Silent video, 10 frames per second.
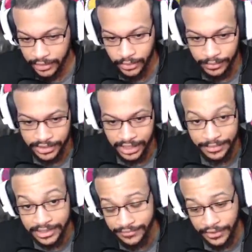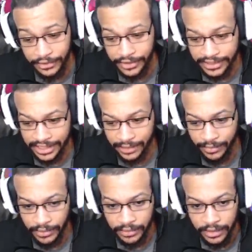one more time. This is a very good
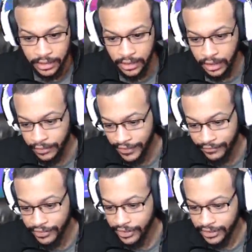example of everything